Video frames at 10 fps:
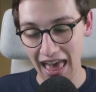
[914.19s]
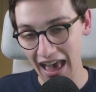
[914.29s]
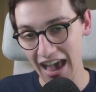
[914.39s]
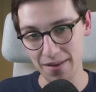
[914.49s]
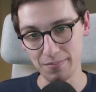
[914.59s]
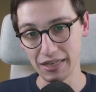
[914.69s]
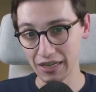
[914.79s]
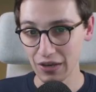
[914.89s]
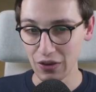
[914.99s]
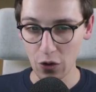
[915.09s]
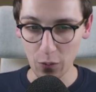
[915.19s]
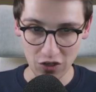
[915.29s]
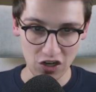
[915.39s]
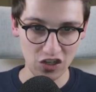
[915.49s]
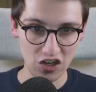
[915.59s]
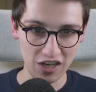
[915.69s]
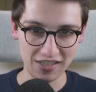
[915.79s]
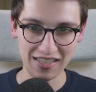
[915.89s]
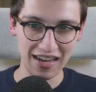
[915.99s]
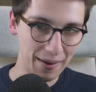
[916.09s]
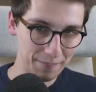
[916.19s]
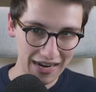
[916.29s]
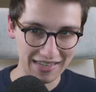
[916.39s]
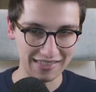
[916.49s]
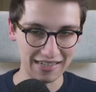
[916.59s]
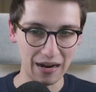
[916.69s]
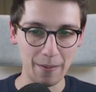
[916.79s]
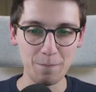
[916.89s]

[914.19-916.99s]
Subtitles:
admin, which is just amazing.